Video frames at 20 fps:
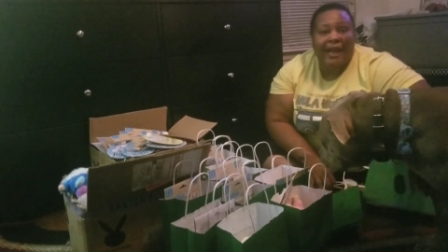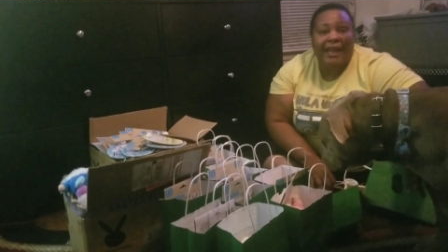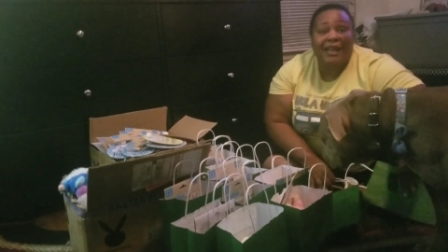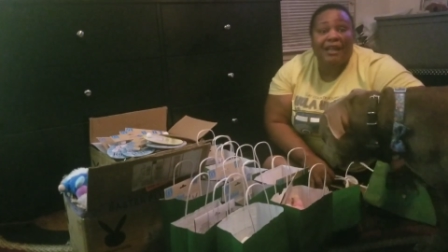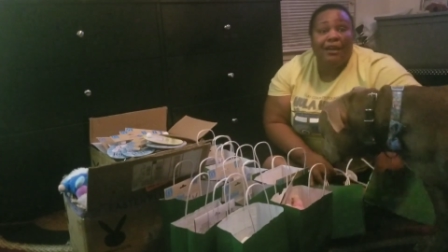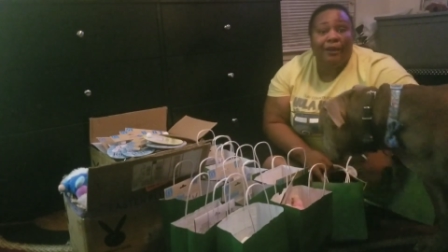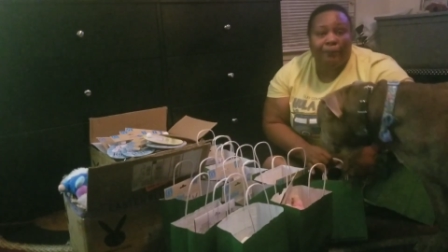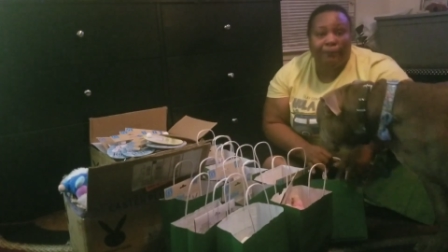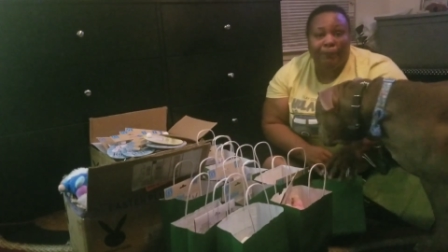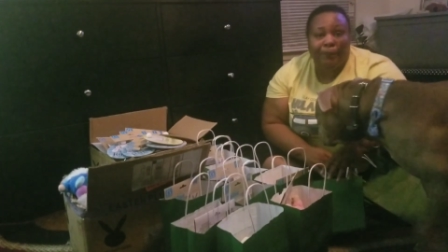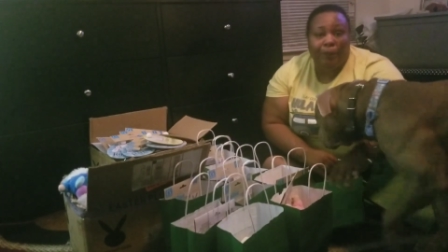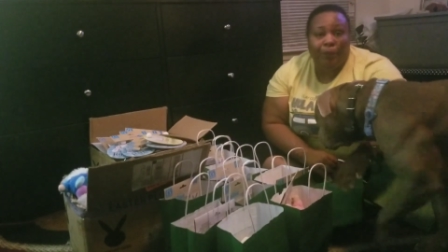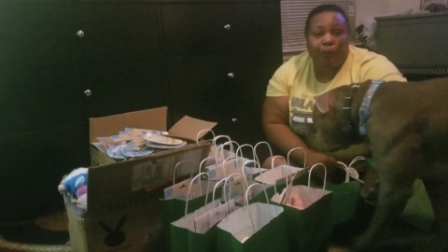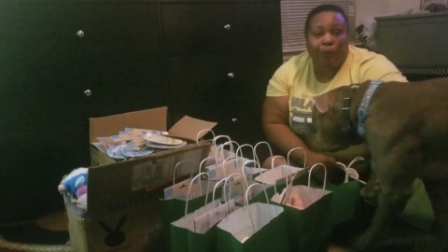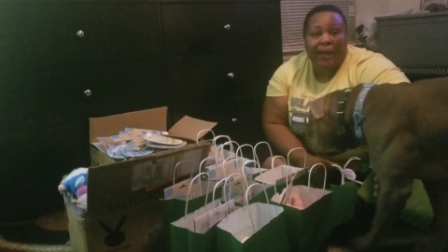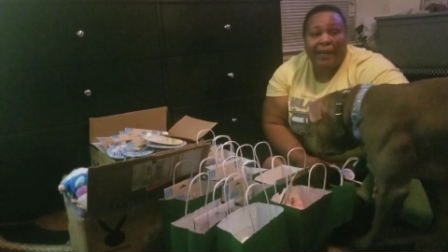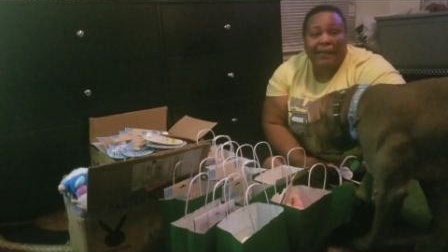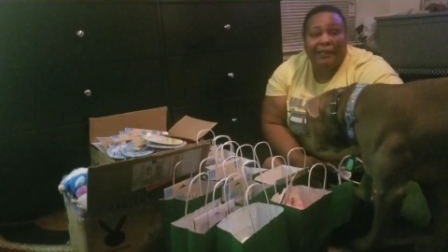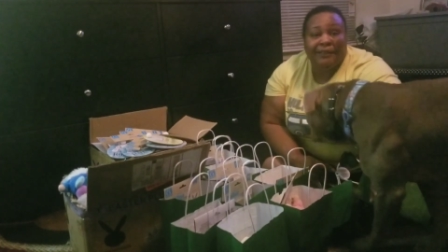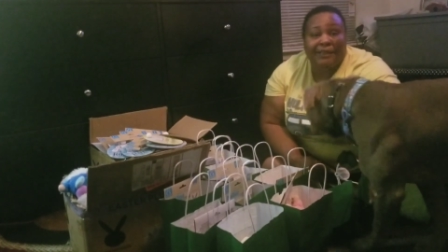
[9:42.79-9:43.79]
he up here
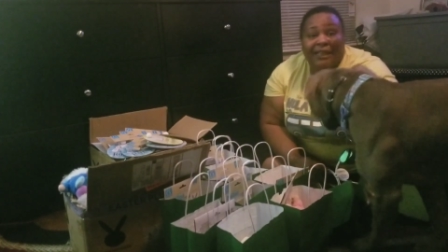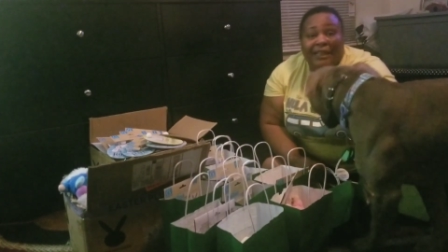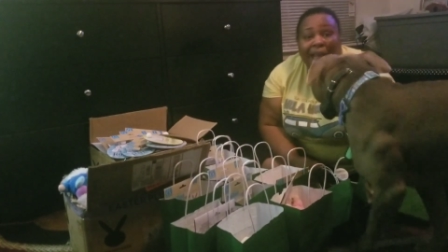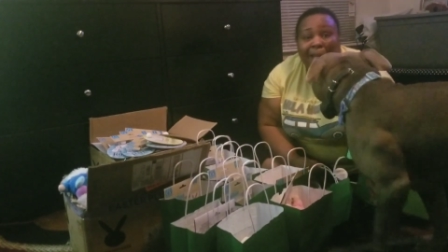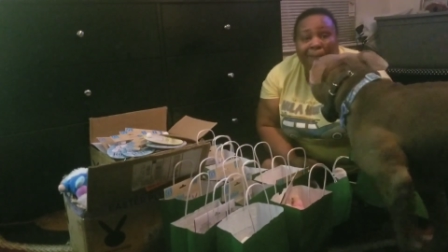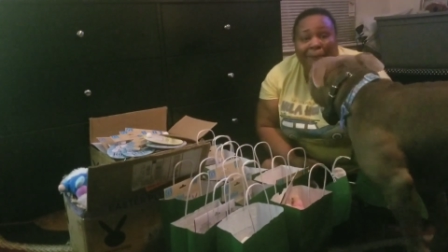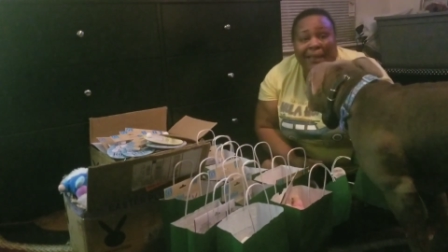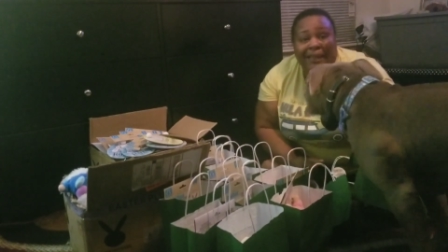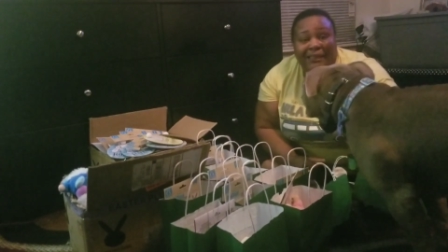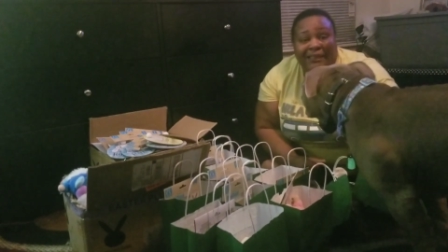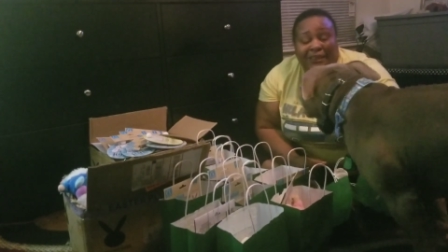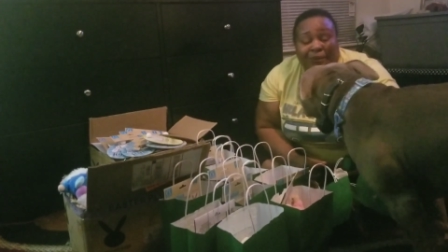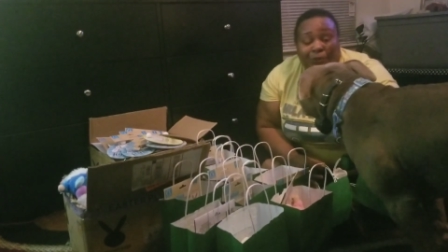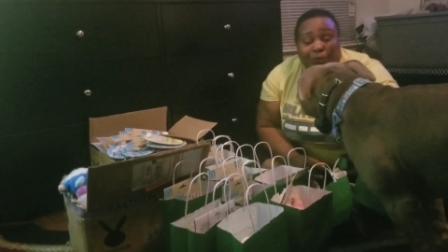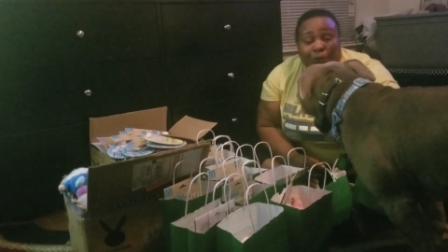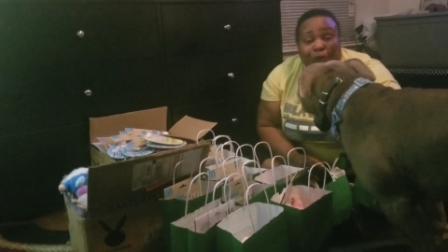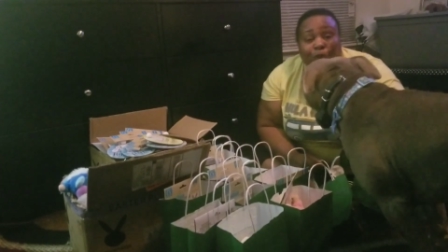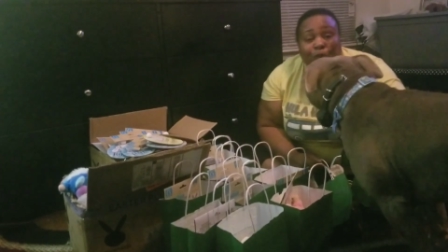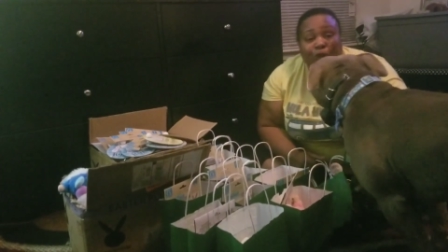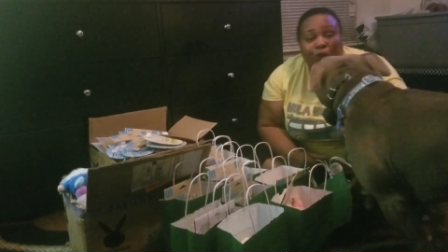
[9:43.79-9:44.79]
waiting till I make some
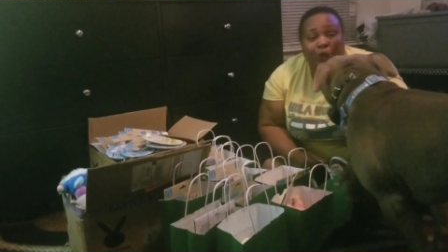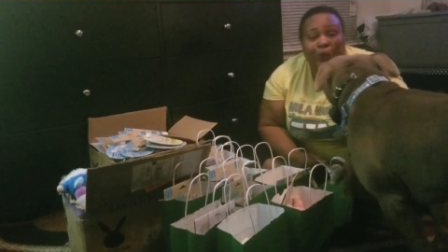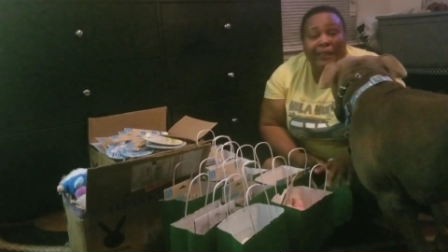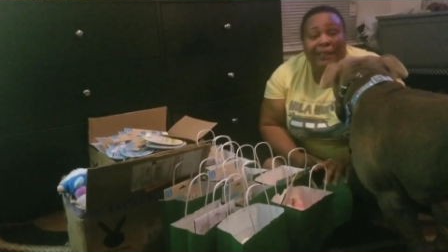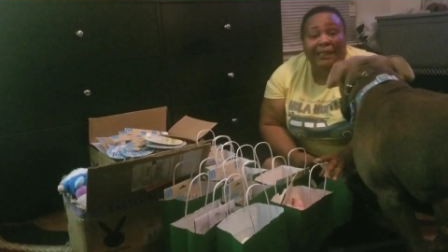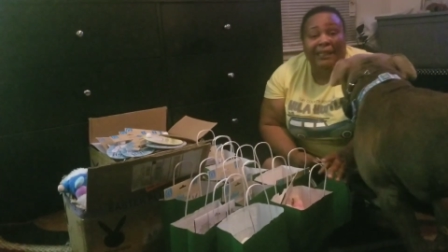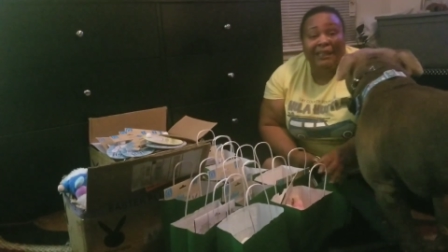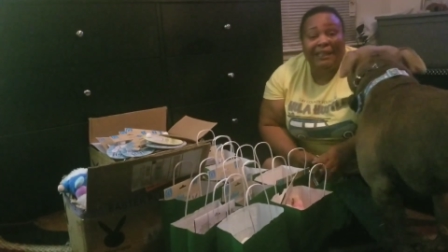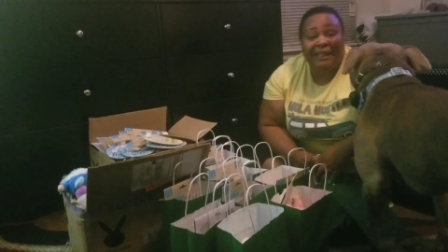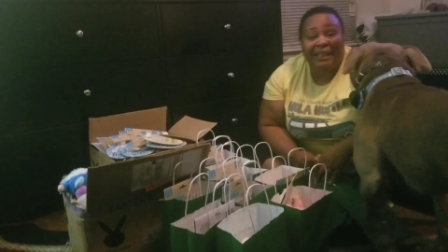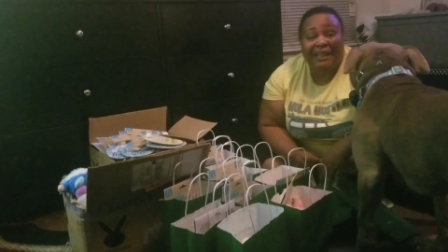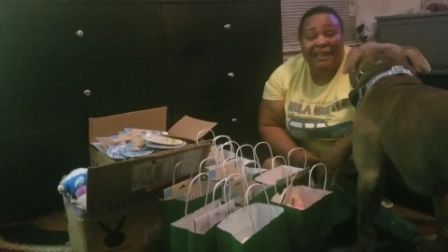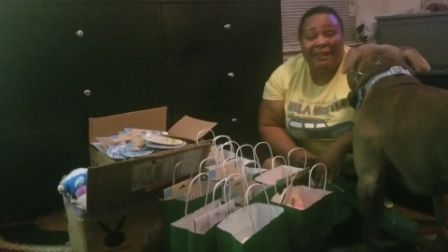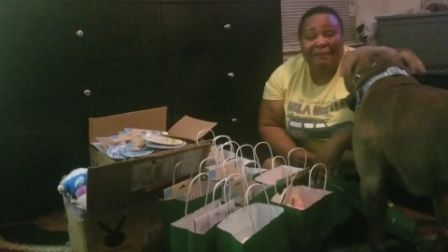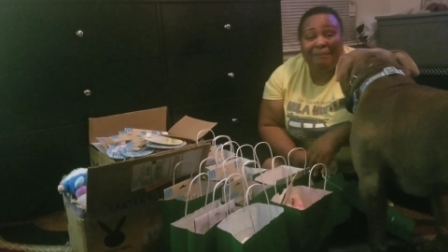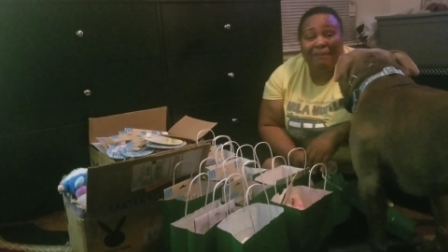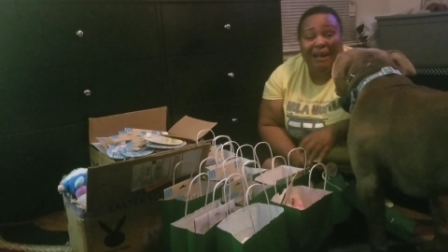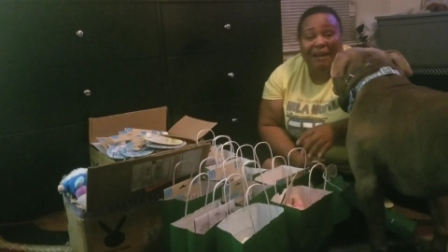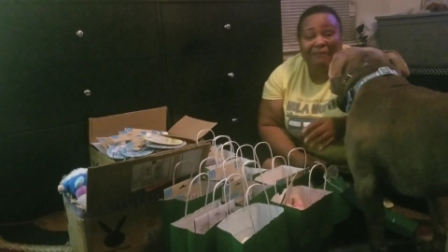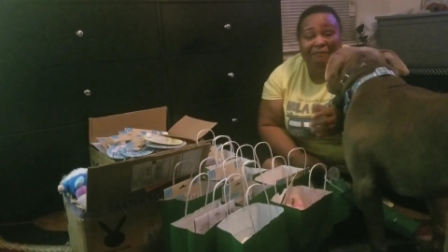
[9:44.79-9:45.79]
room so he can get in my